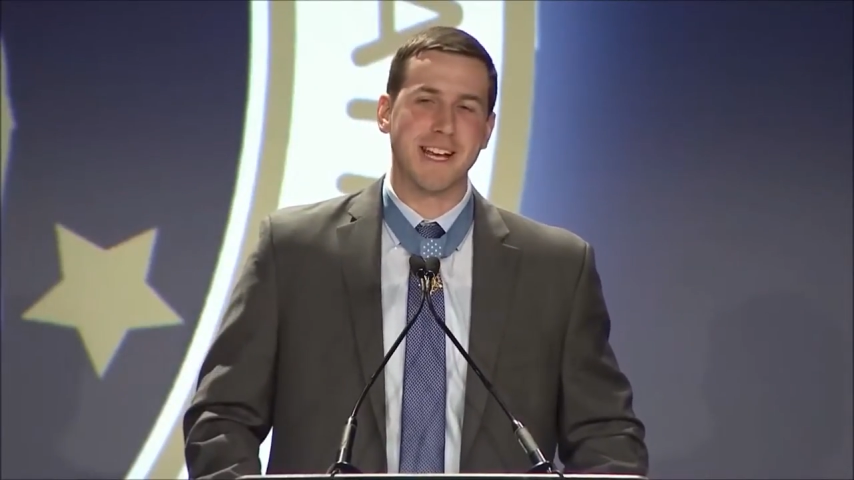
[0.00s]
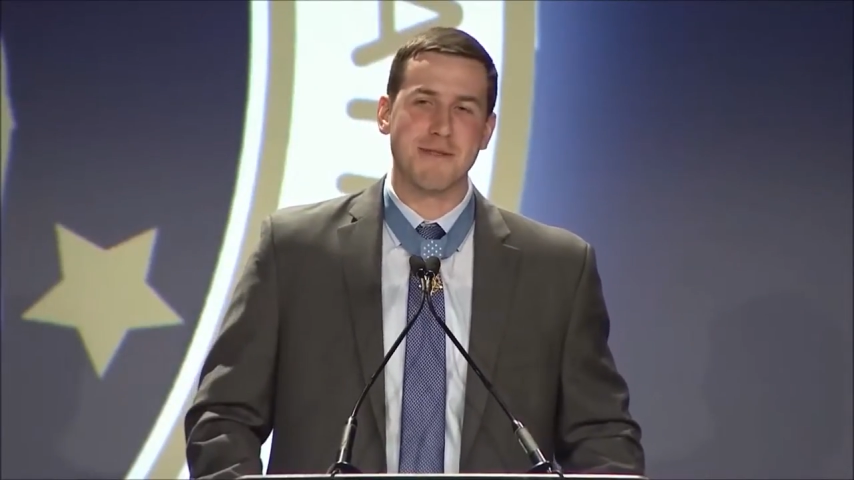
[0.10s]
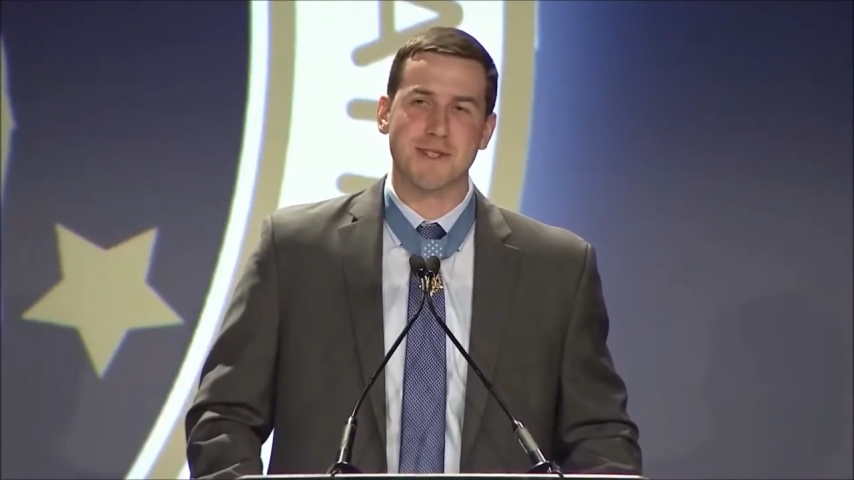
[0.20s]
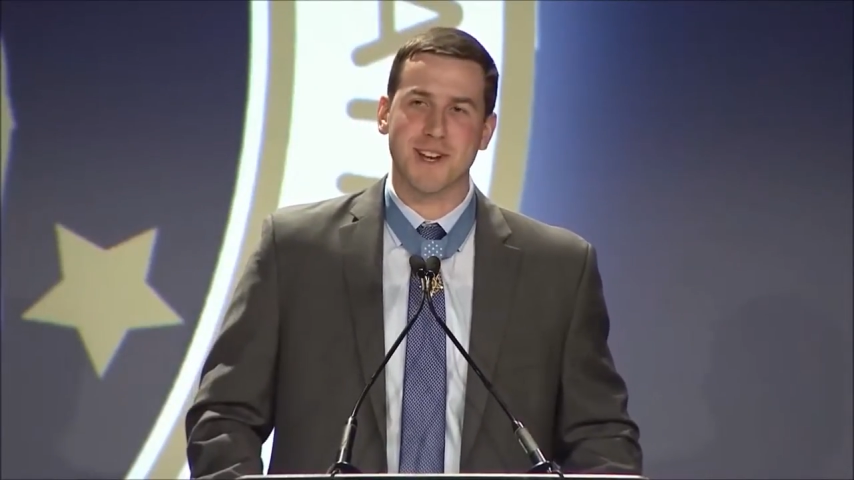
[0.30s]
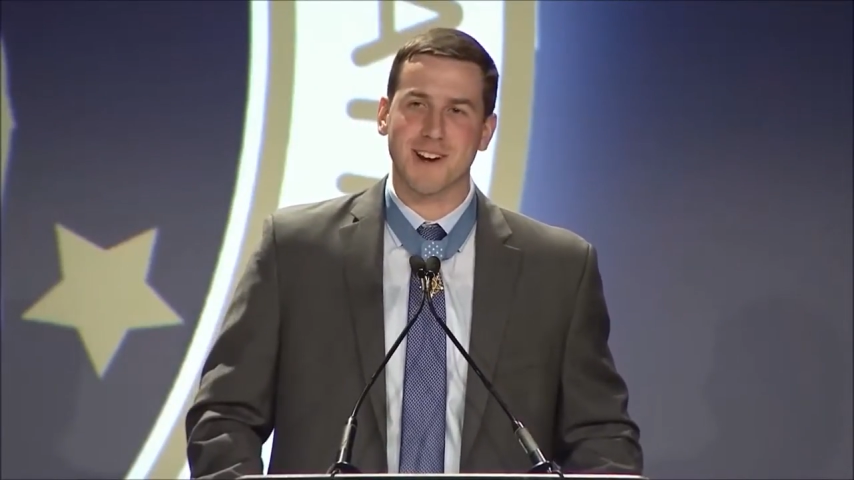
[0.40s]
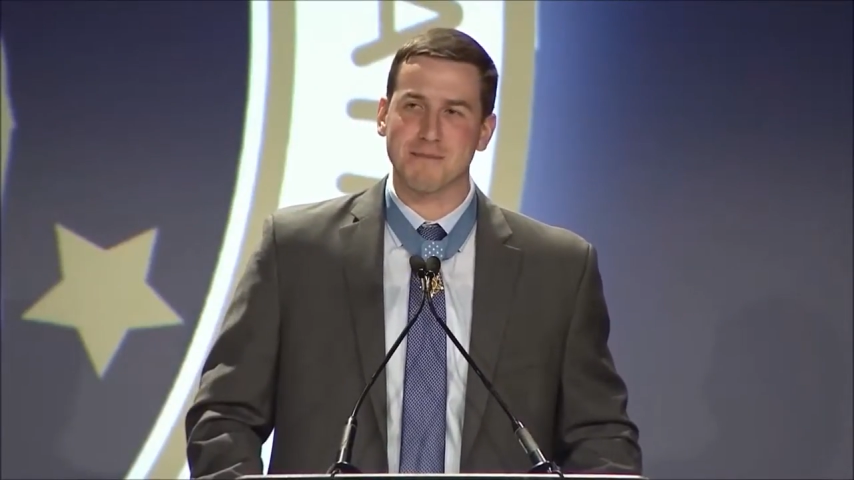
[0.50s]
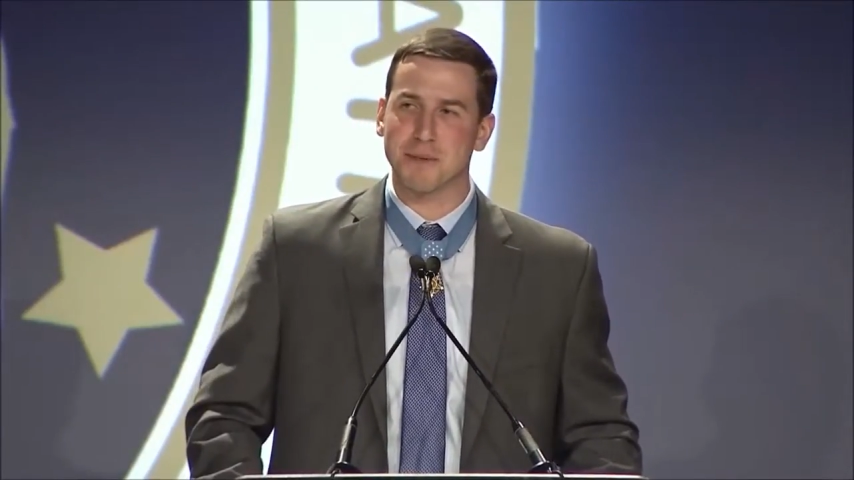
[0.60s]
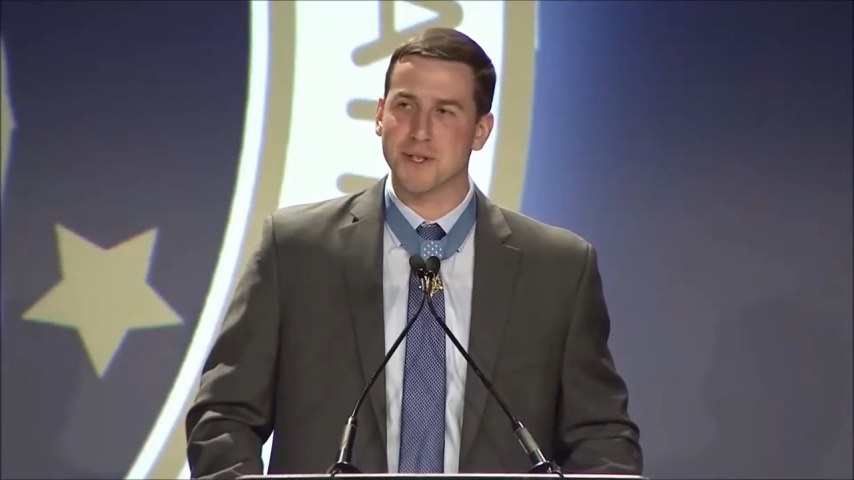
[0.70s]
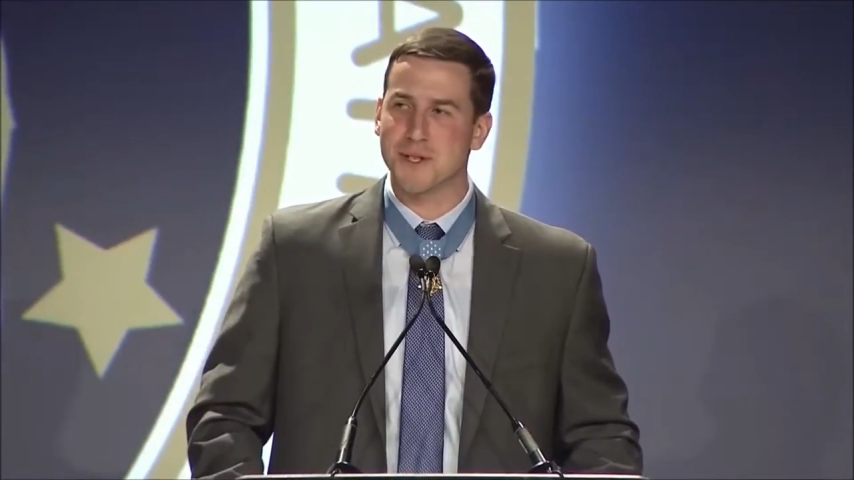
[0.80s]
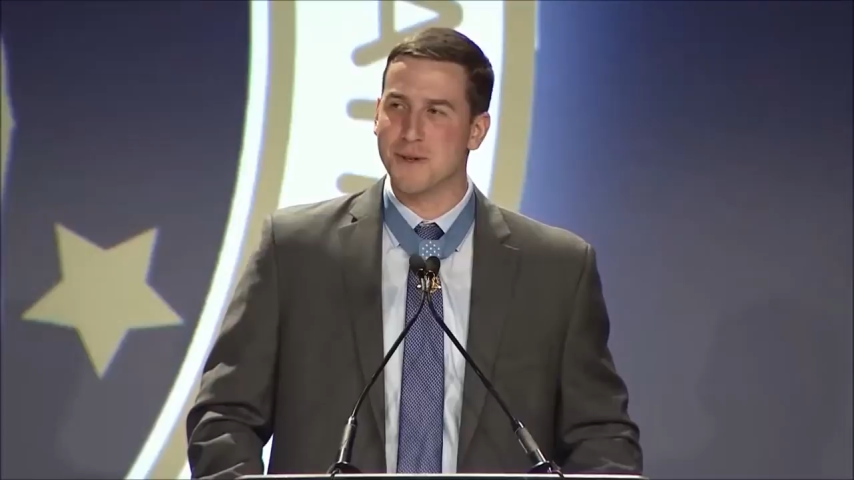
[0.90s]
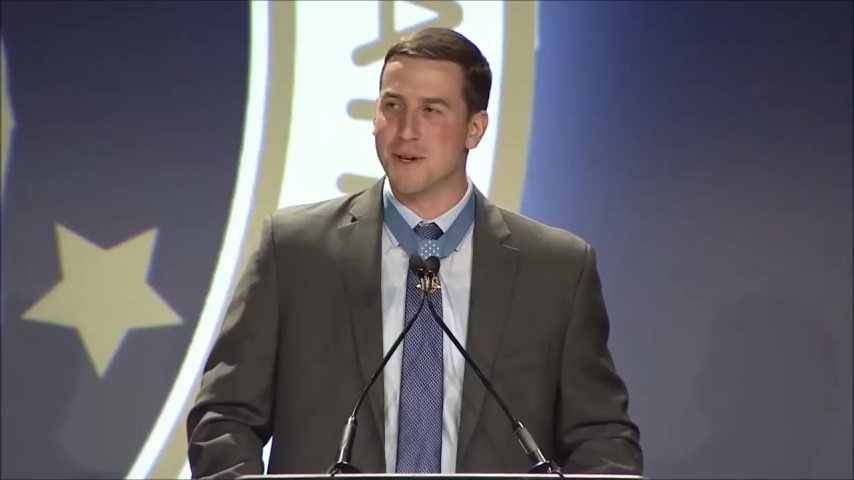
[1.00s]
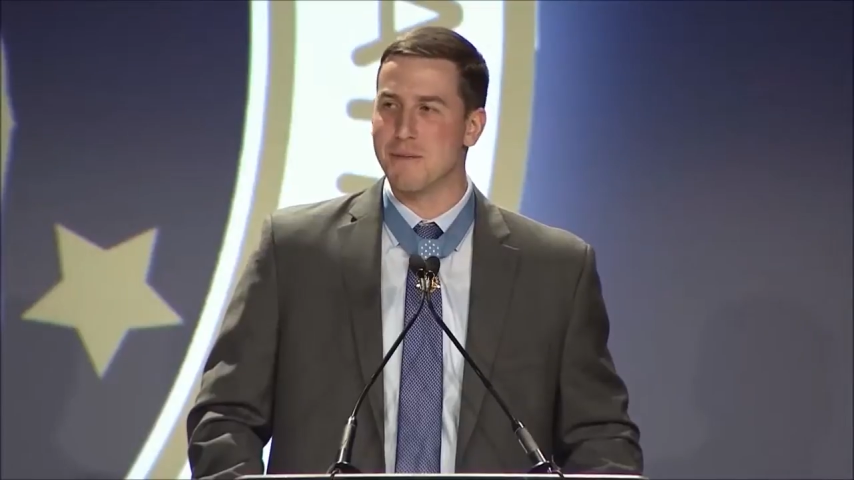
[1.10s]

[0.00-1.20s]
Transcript: He was our platoon